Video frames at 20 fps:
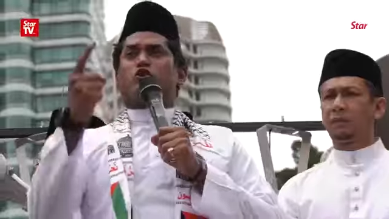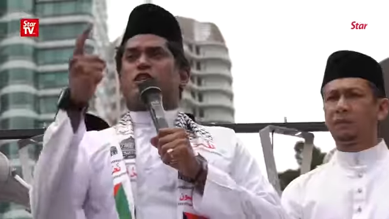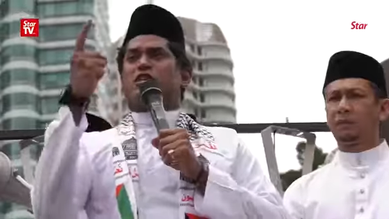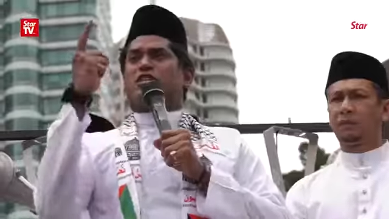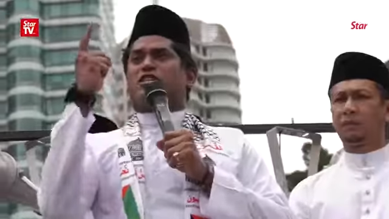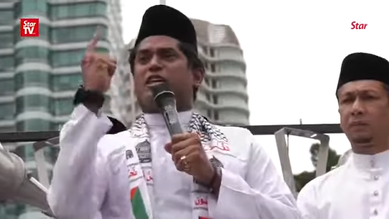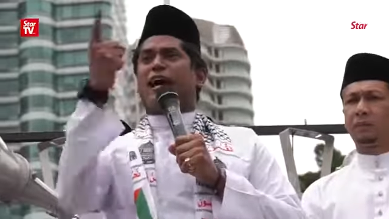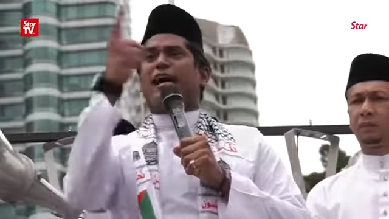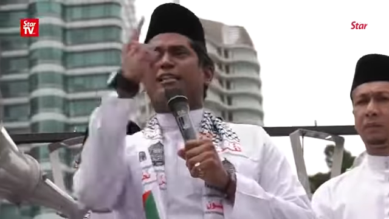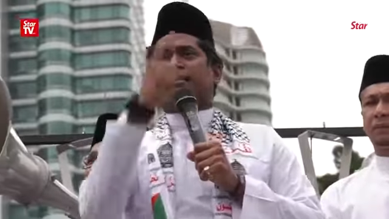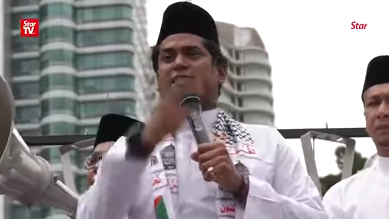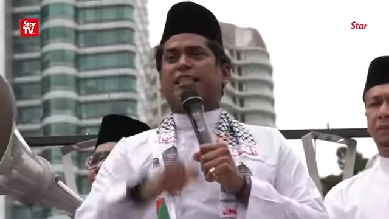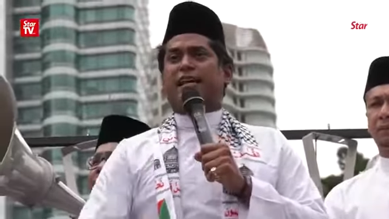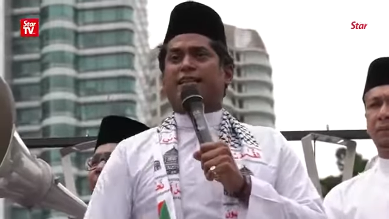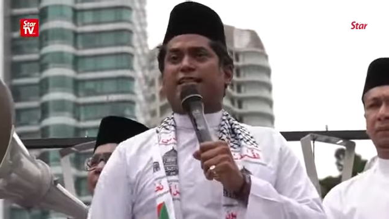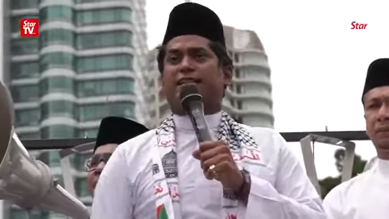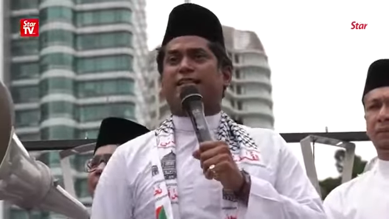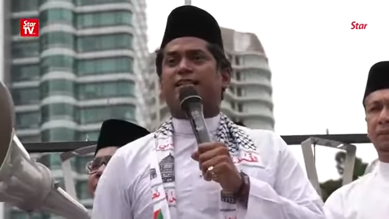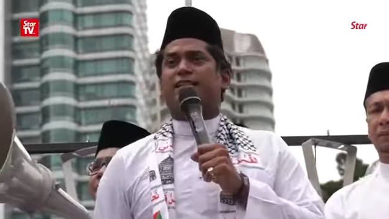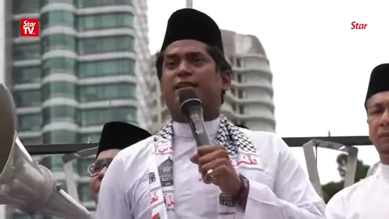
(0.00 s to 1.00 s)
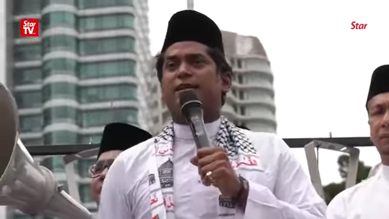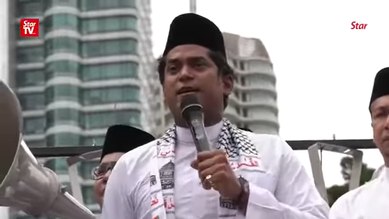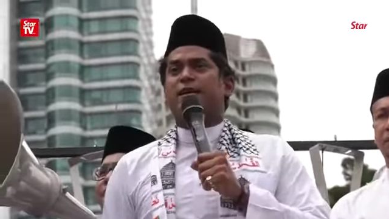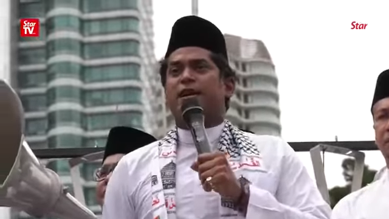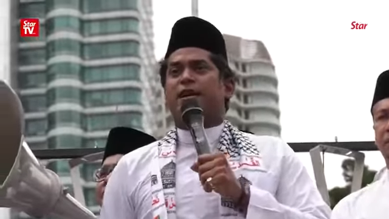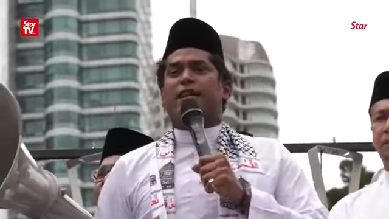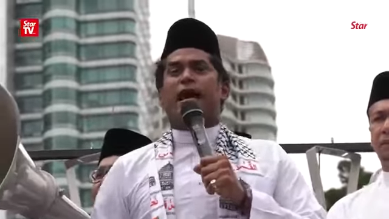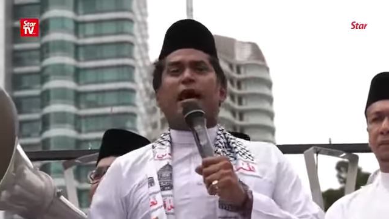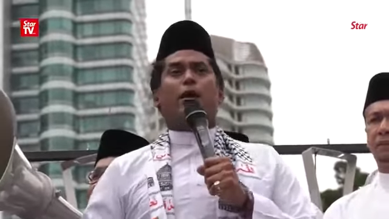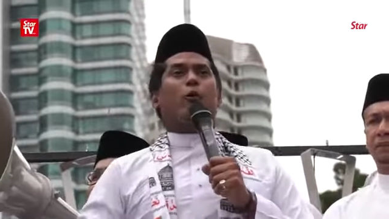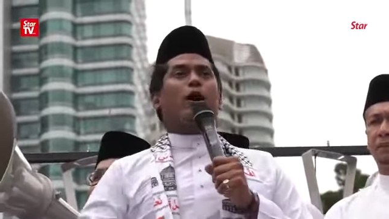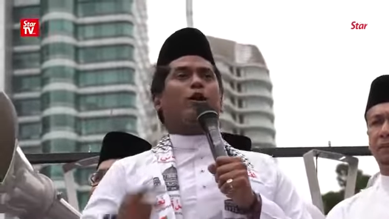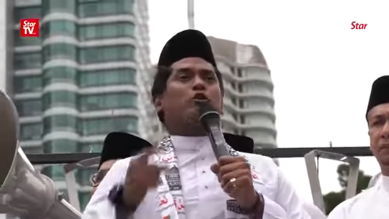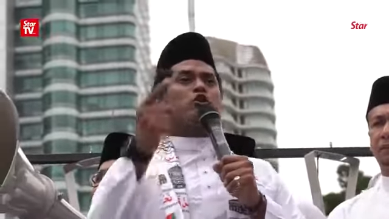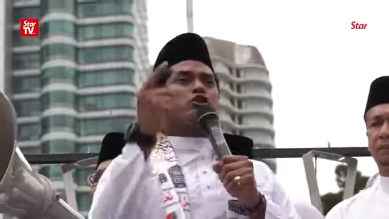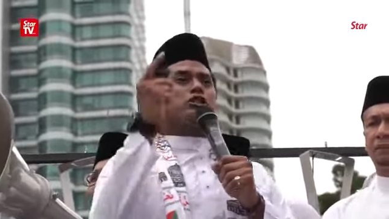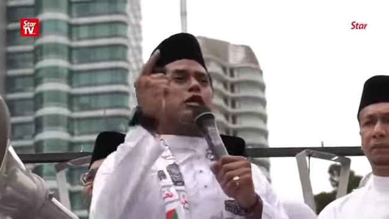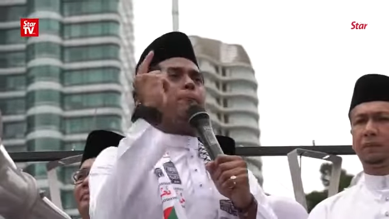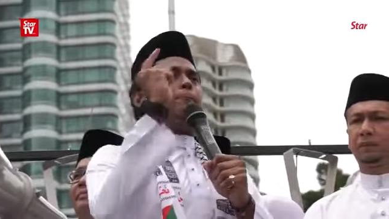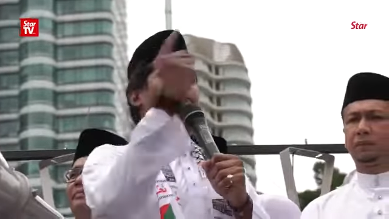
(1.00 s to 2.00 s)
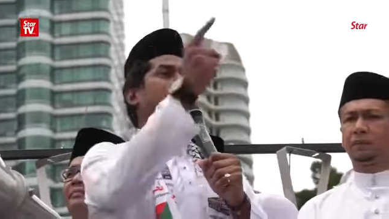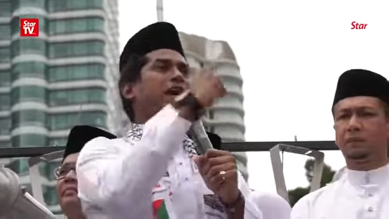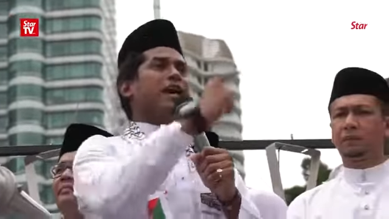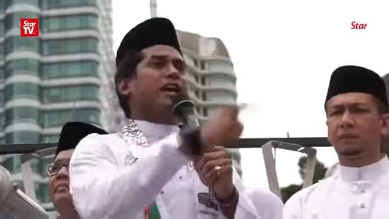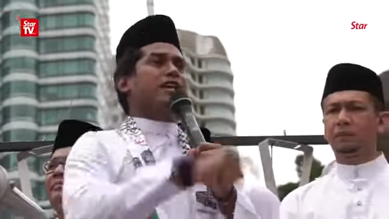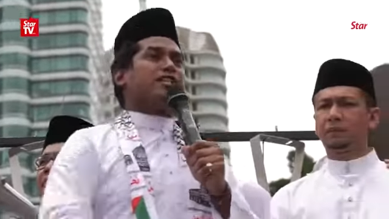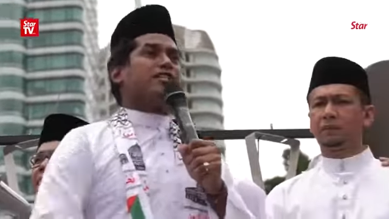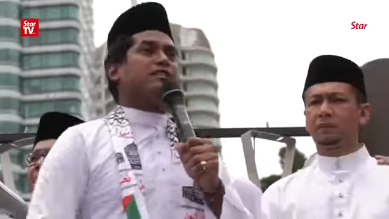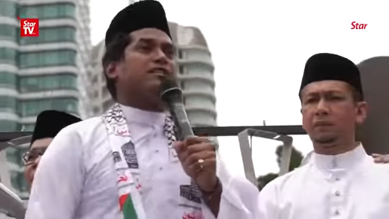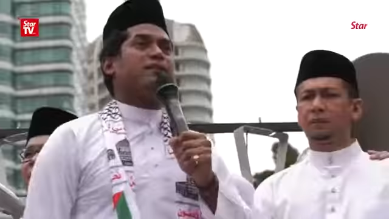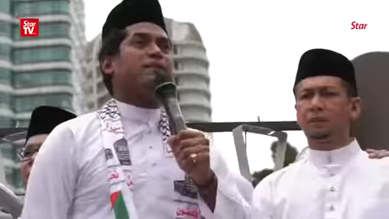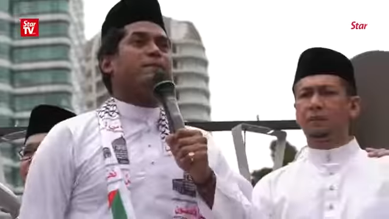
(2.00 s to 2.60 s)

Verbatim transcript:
Speaker 1: to see justice, that want to see peace.